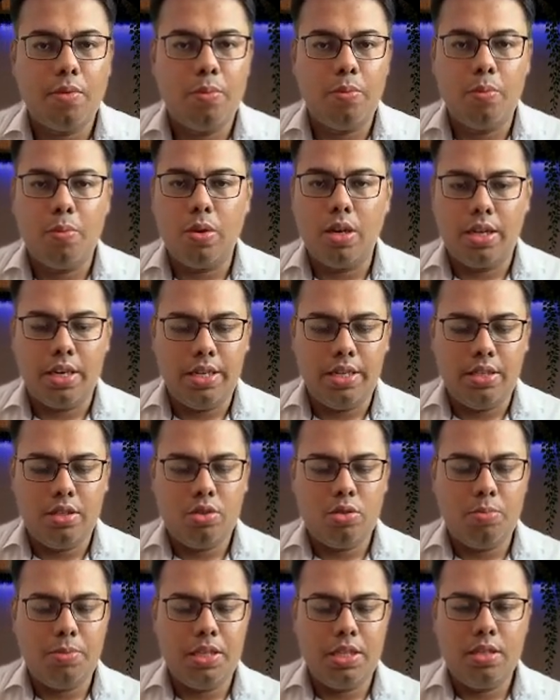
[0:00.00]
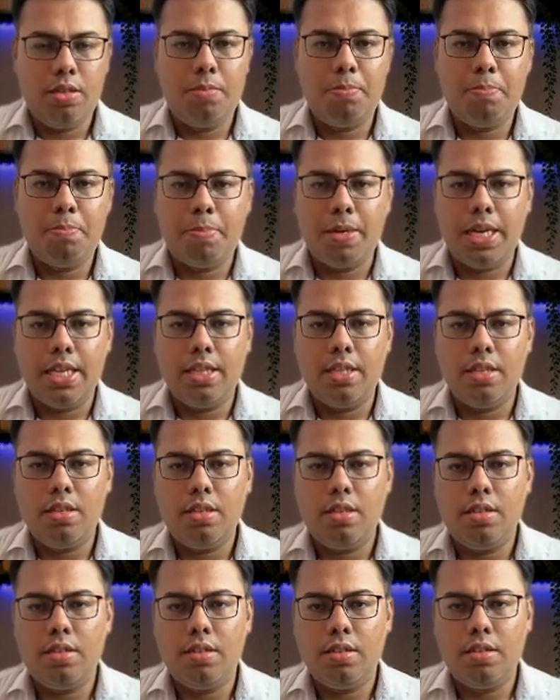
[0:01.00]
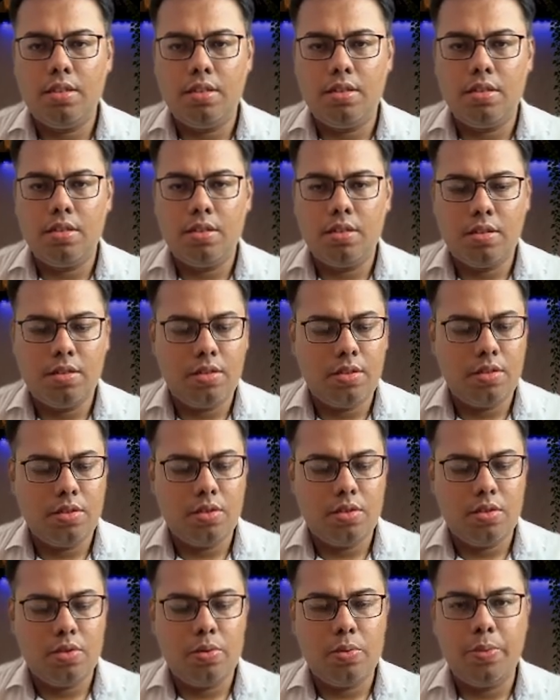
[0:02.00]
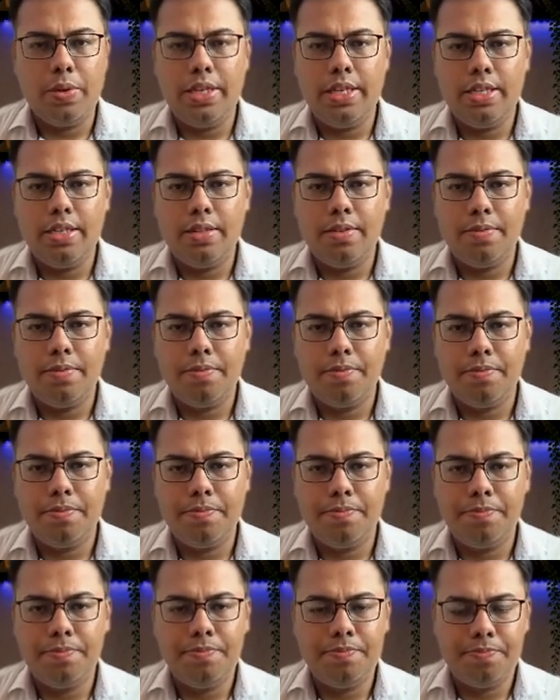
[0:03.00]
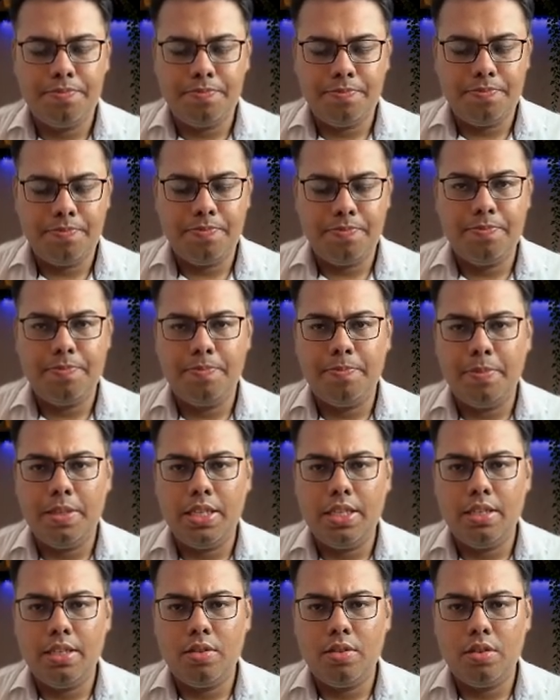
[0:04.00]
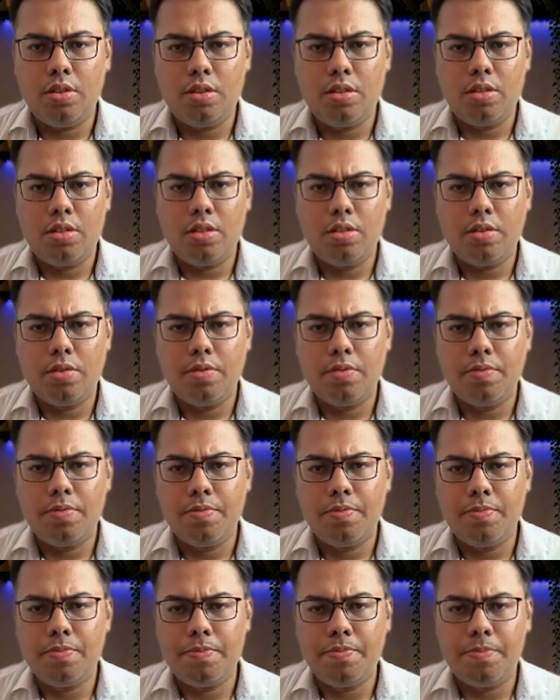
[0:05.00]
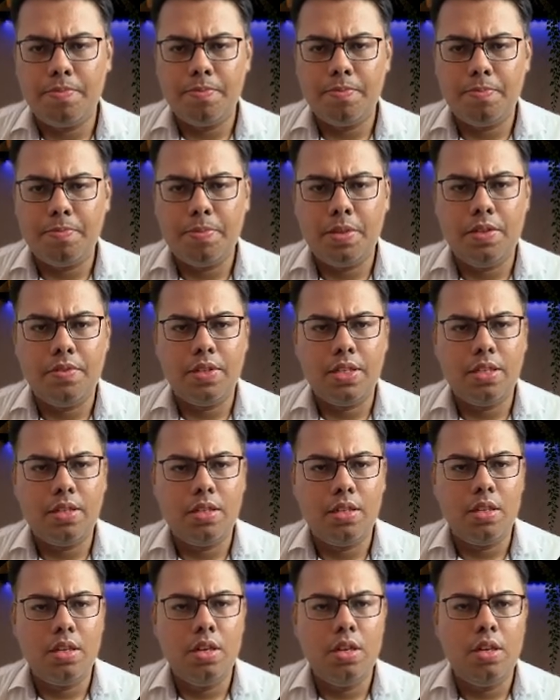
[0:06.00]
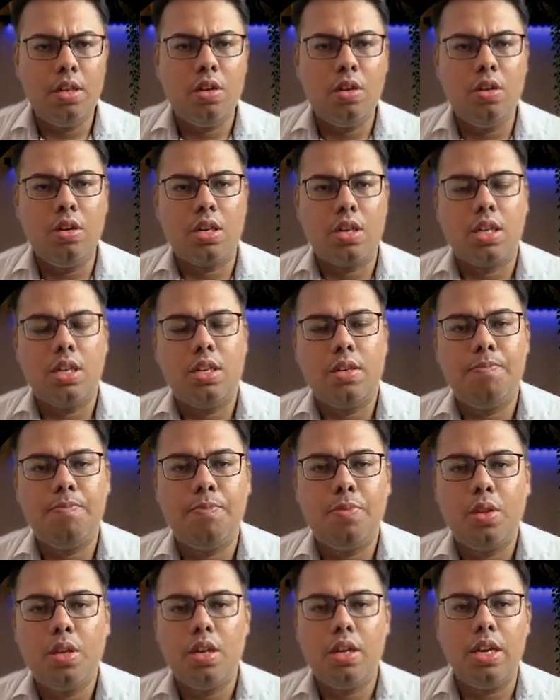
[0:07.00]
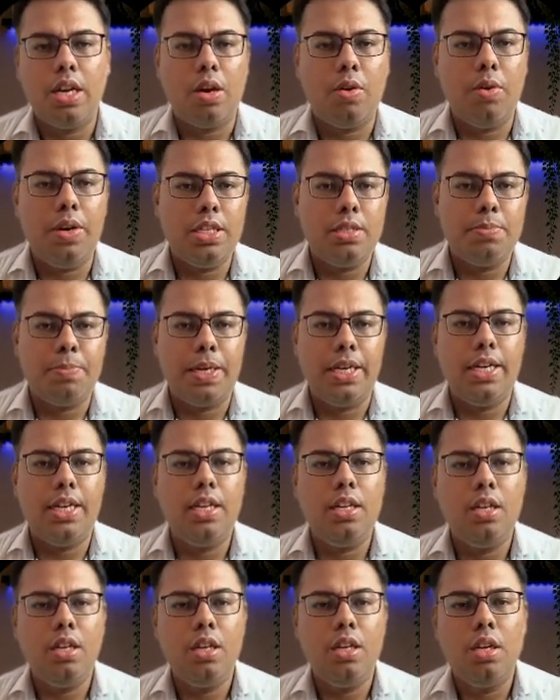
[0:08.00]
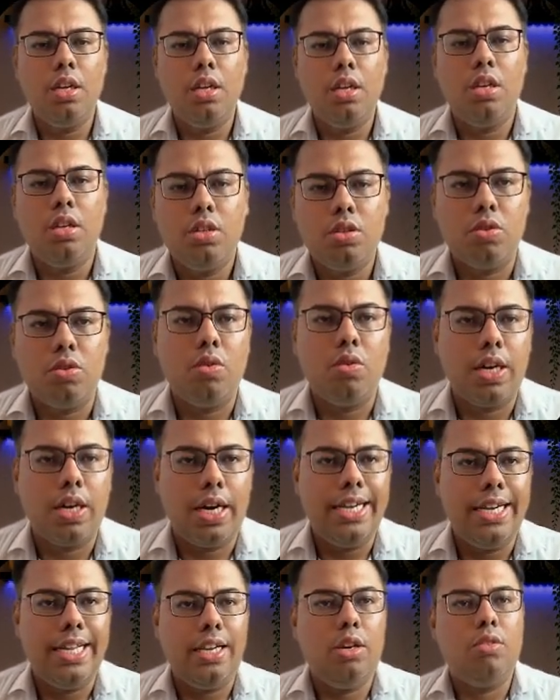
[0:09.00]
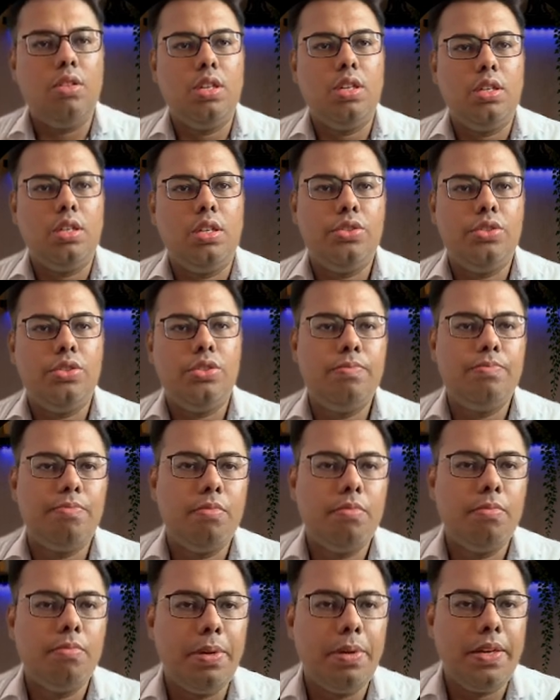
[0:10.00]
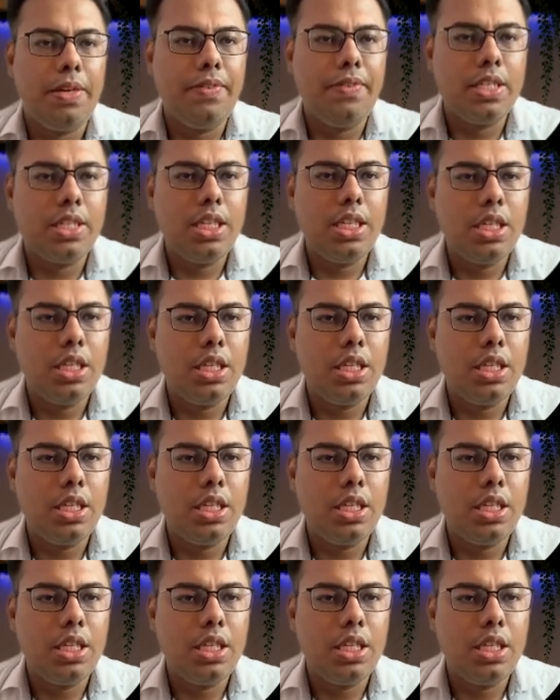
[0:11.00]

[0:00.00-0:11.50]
what needs to be done? Python 3 main.py. Okay, now it is printing. So I tell you the issue. Previously,